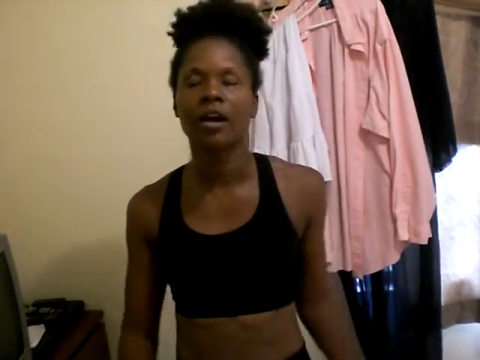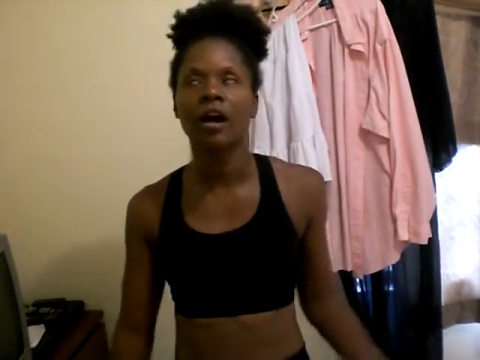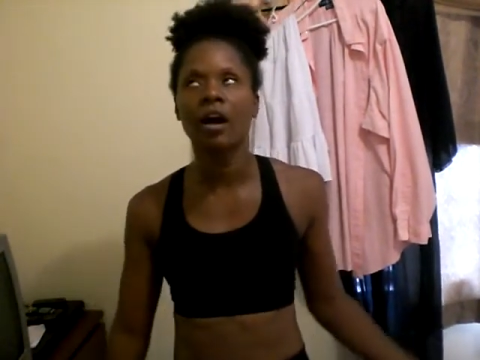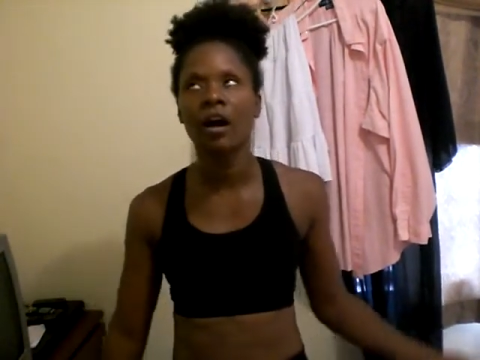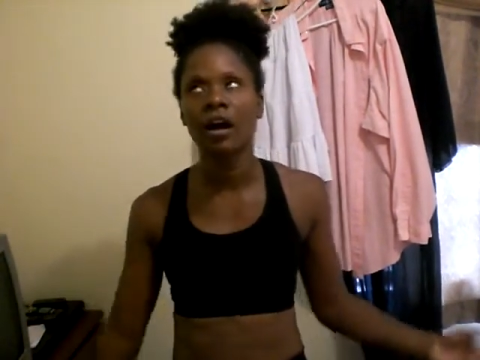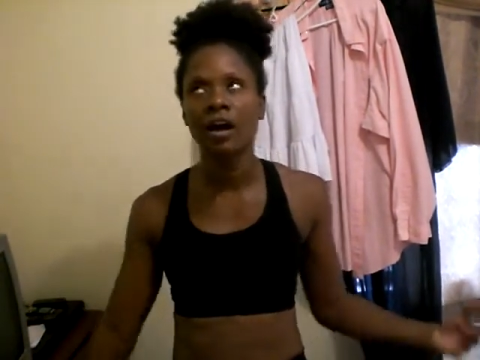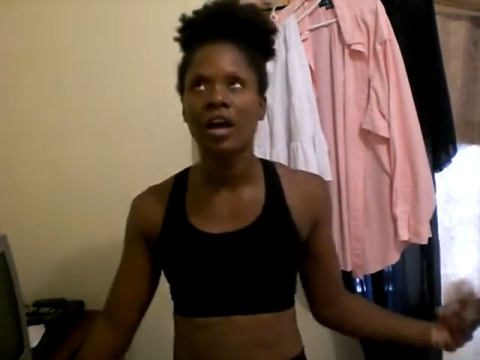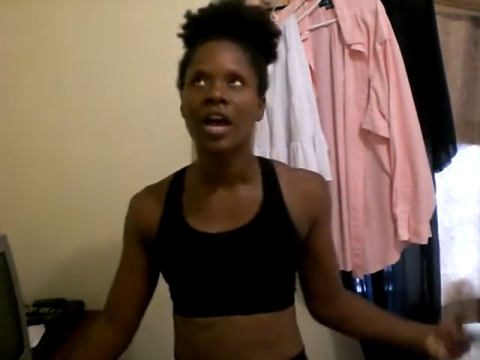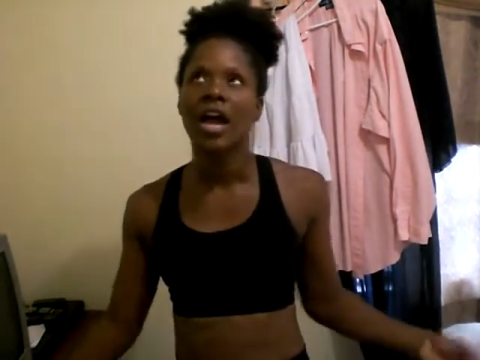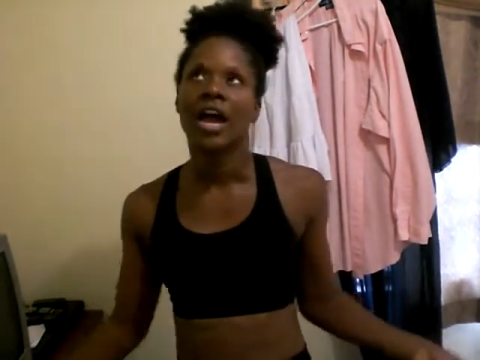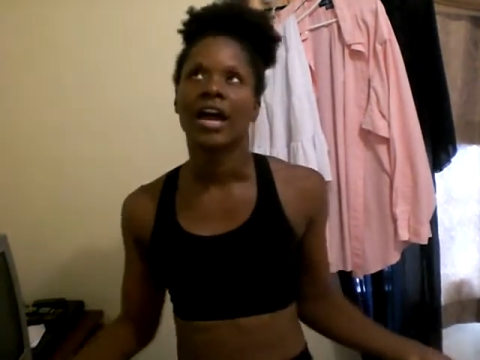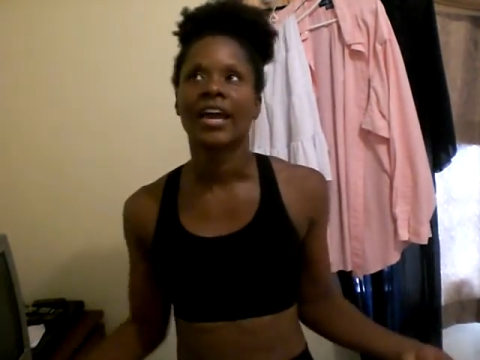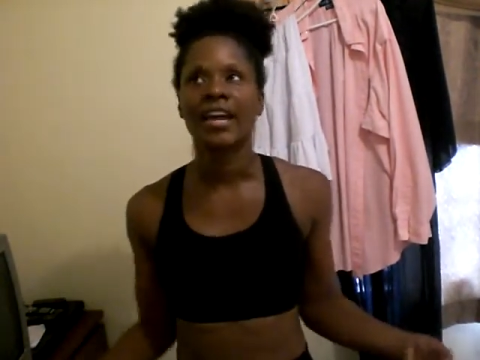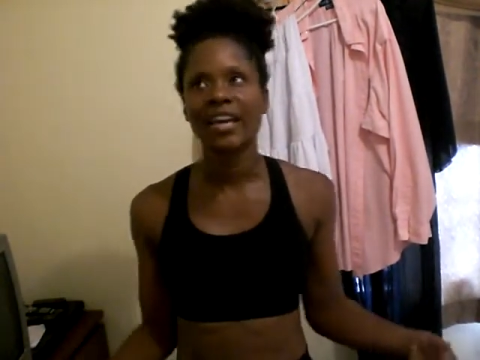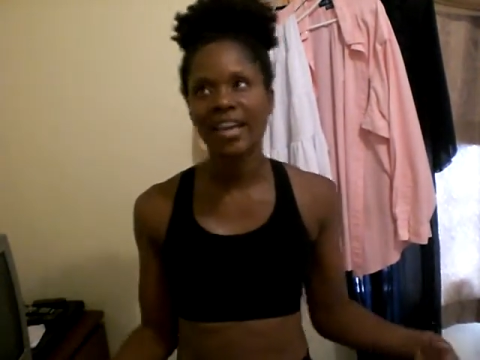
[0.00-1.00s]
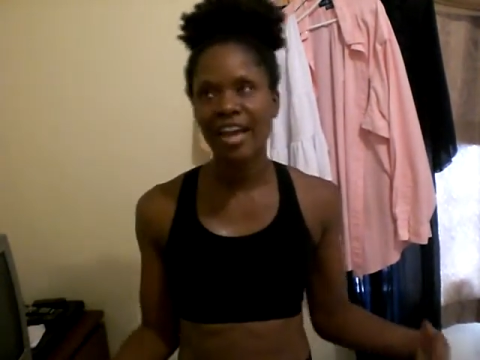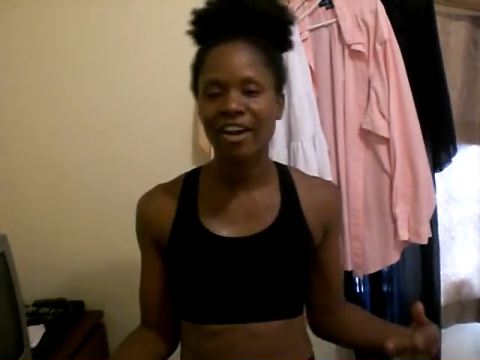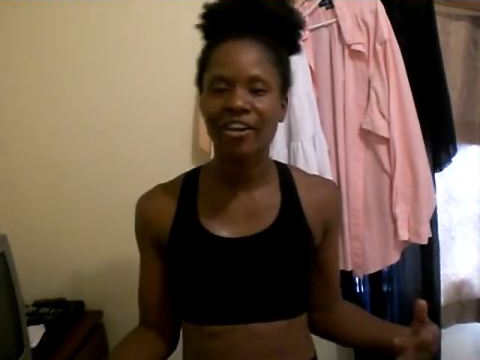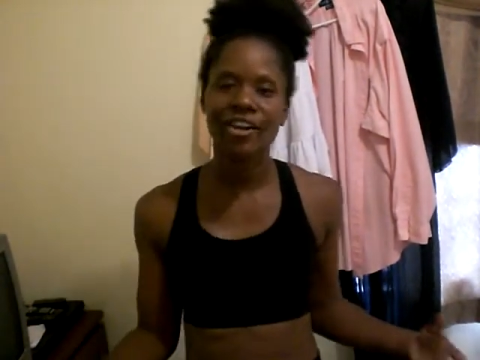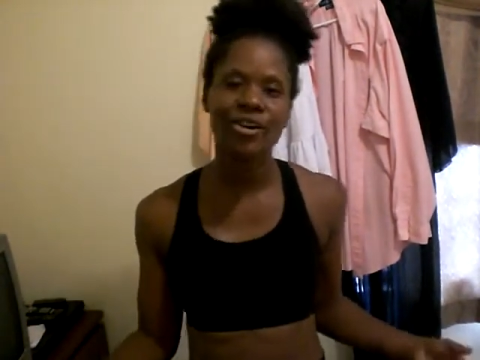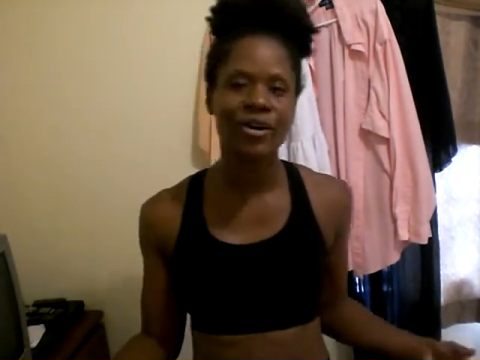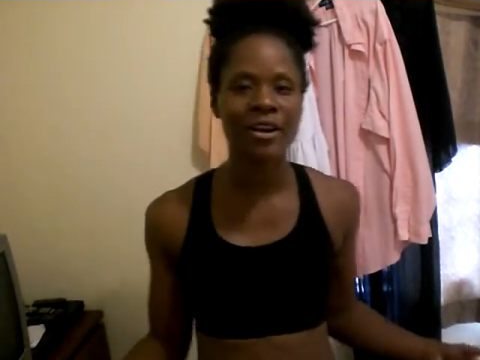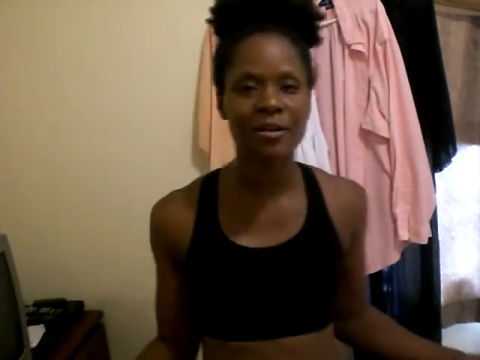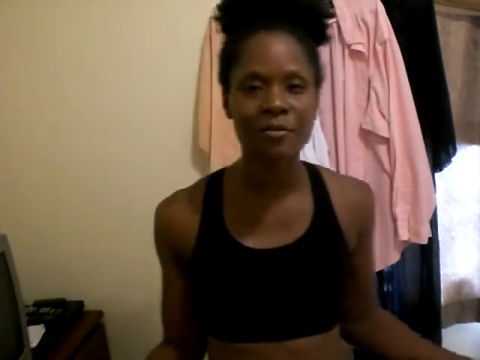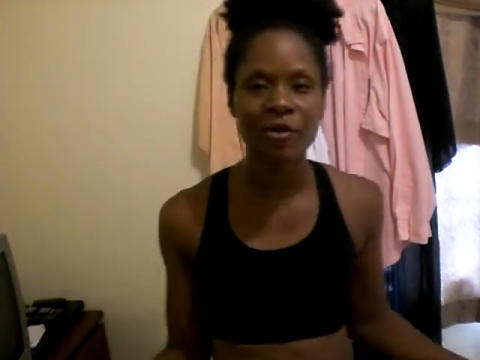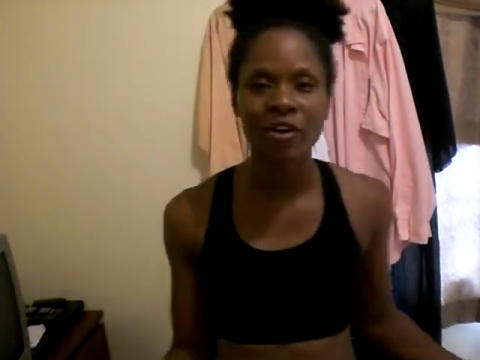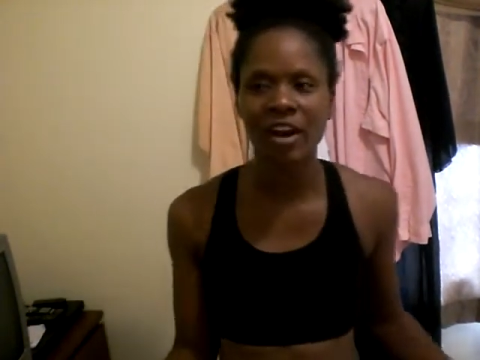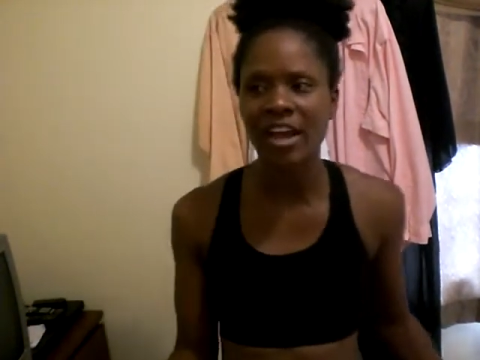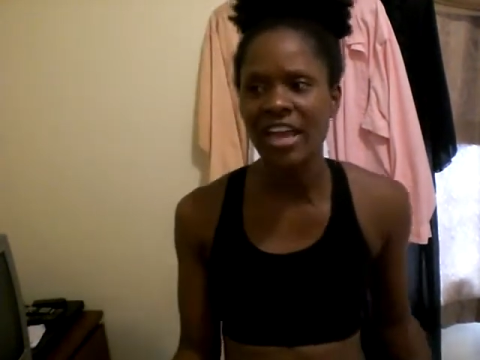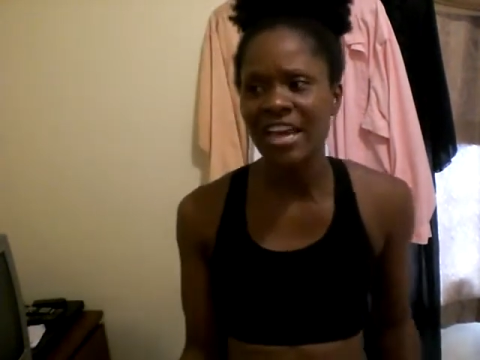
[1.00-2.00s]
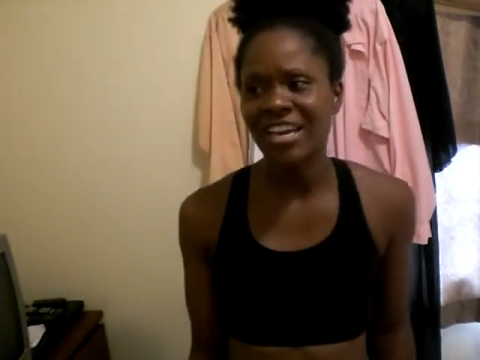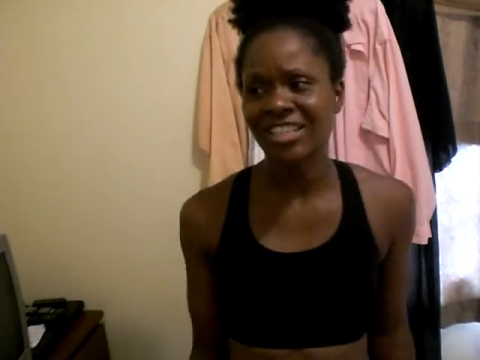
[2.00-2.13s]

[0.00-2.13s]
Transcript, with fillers: oh, I can't carry you anymore.